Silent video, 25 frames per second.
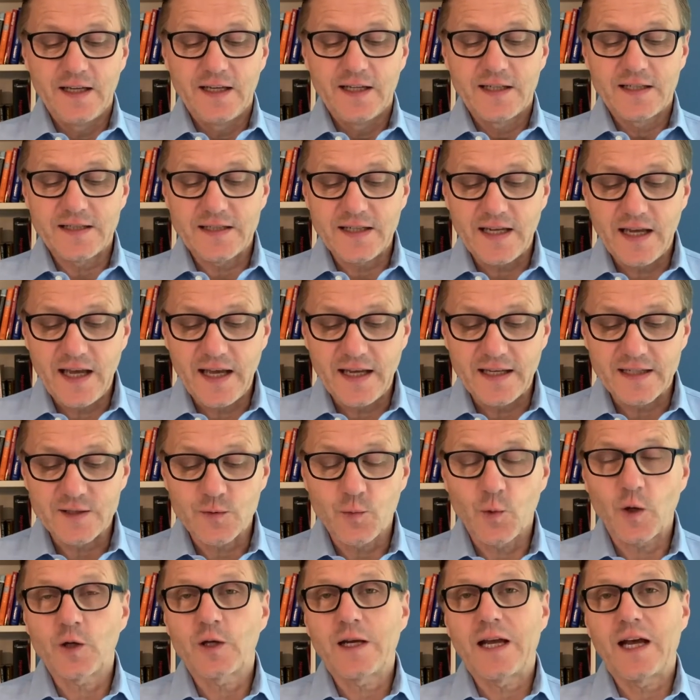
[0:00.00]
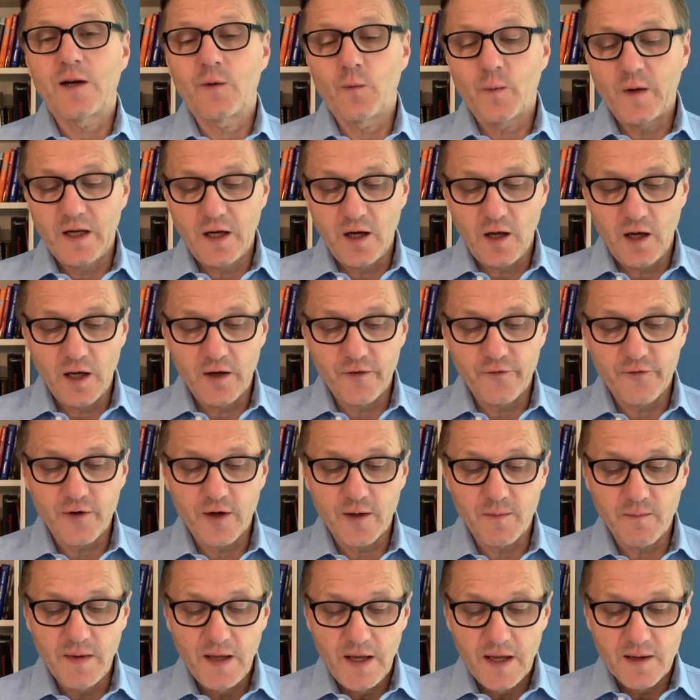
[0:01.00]
States. What can we learn
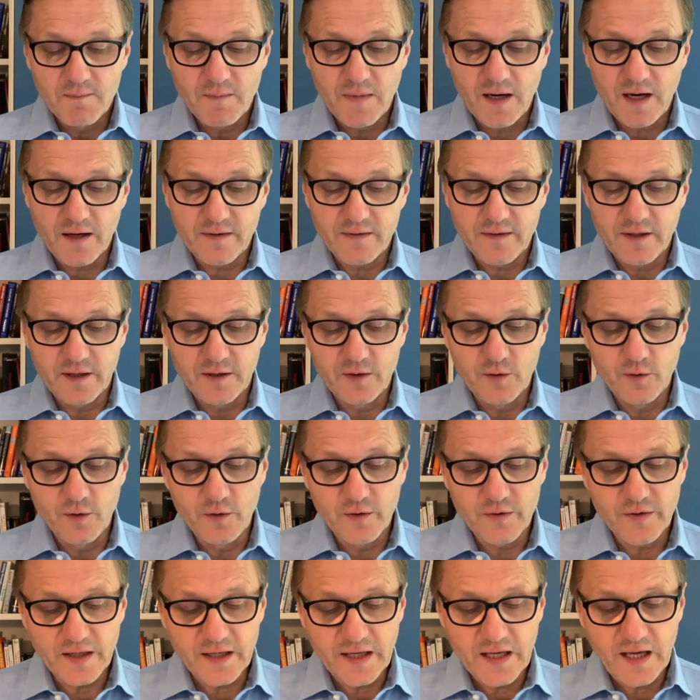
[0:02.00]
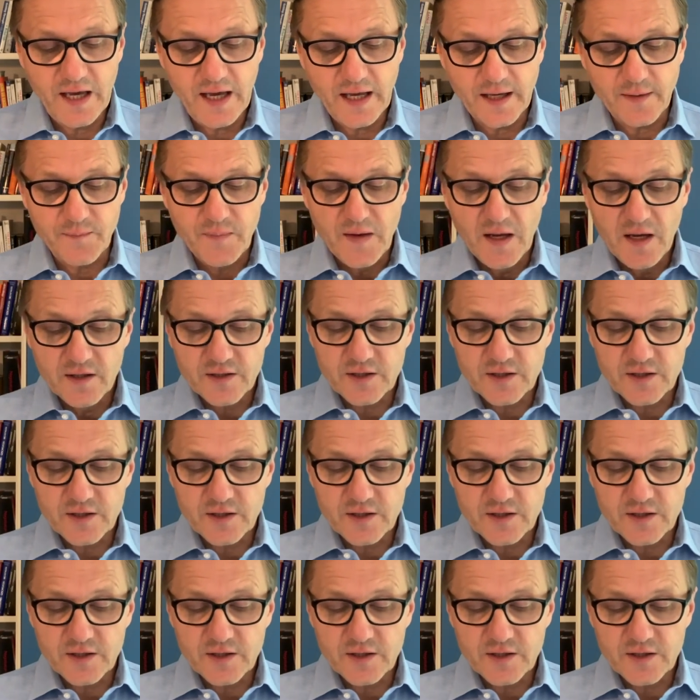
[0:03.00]
from Martin Luther King?